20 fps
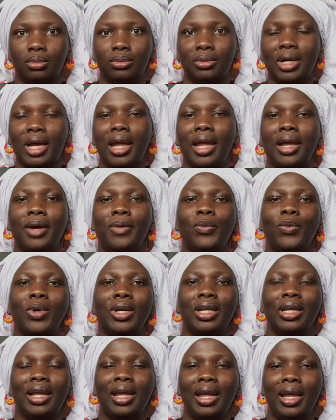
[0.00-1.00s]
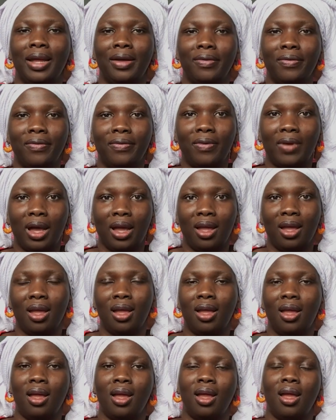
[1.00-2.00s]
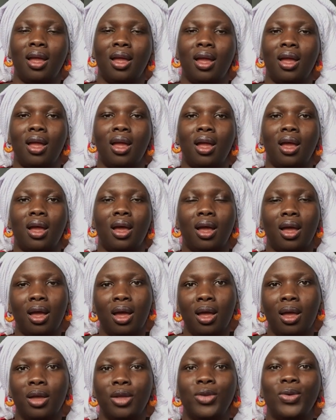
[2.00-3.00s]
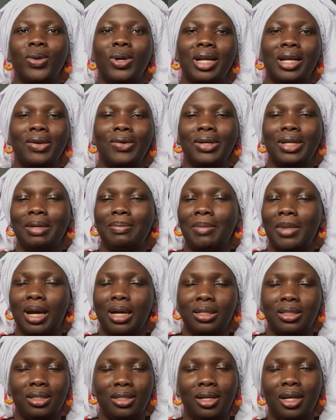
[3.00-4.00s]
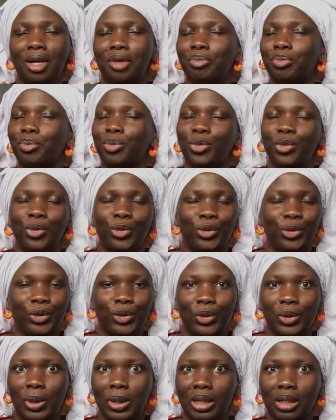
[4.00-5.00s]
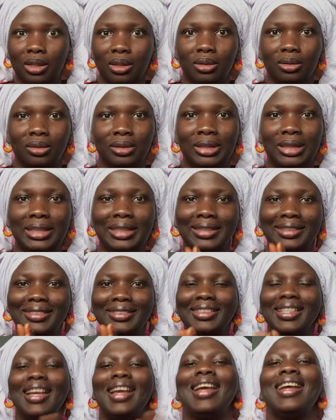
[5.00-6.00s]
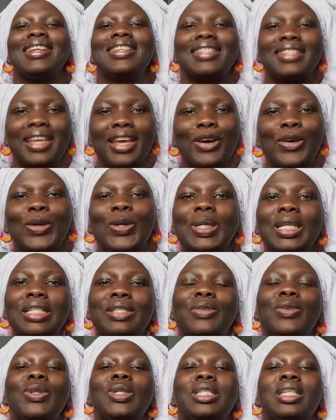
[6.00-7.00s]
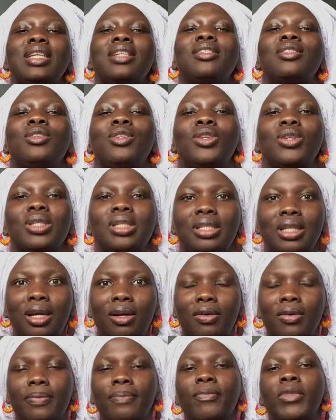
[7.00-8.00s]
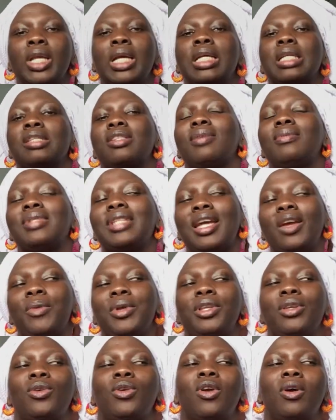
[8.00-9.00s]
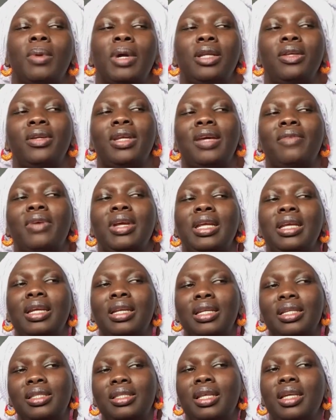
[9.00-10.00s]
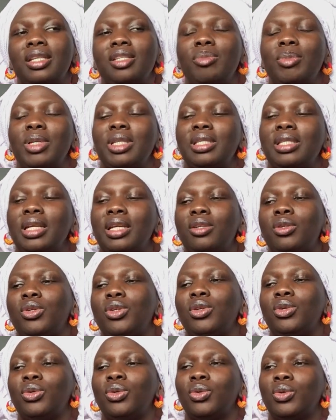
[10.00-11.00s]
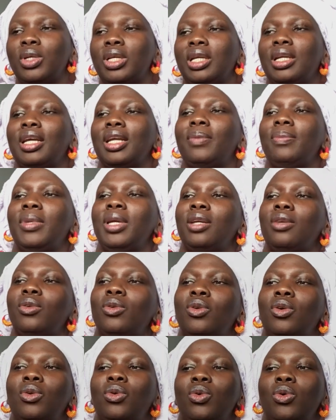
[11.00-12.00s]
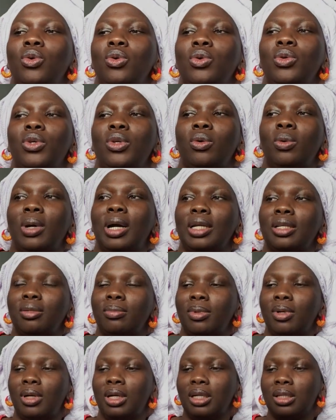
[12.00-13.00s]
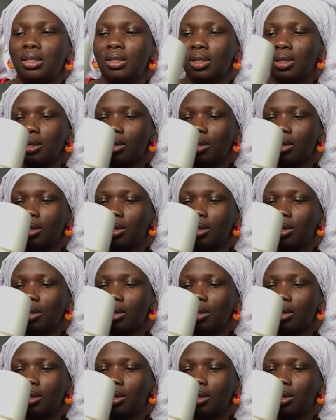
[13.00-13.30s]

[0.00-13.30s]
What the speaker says: I am whatever you cannot imagine and more. Say all these good things to yourself. Sometimes when you grow up and you never hear these things being said to you, it can make you not know who you are, to be honest.